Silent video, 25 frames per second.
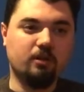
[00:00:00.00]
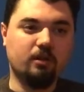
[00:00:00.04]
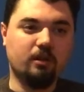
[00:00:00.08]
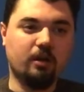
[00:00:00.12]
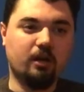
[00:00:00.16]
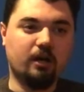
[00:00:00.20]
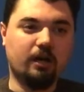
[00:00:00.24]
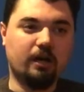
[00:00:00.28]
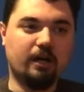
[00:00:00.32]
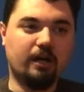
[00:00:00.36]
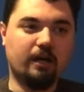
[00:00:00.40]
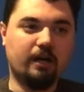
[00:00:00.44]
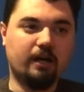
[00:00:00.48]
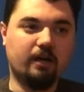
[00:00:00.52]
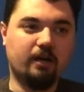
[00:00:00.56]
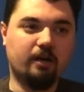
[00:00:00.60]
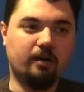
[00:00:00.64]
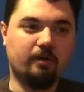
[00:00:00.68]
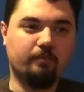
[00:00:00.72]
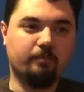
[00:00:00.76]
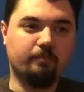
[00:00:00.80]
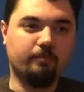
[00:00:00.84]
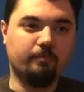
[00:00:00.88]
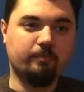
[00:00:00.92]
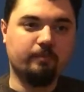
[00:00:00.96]

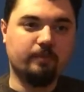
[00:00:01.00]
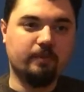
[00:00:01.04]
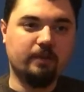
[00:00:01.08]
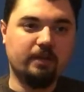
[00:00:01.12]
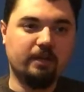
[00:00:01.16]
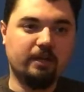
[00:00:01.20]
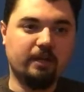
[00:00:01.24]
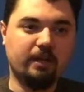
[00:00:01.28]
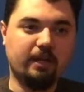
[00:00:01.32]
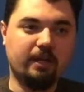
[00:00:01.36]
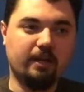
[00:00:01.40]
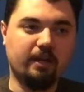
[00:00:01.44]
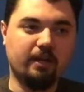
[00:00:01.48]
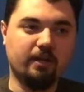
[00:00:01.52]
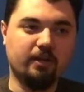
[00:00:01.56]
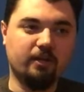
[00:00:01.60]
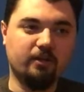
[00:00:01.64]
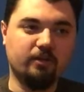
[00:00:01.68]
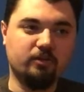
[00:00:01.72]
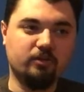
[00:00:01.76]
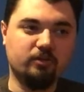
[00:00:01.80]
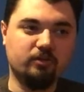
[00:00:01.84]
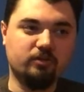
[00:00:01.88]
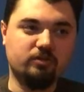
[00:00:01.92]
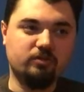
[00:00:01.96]
um,
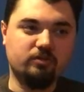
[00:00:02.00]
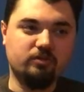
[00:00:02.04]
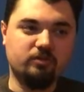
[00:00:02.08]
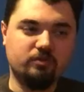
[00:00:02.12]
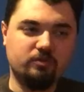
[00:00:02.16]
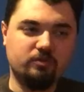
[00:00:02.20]
and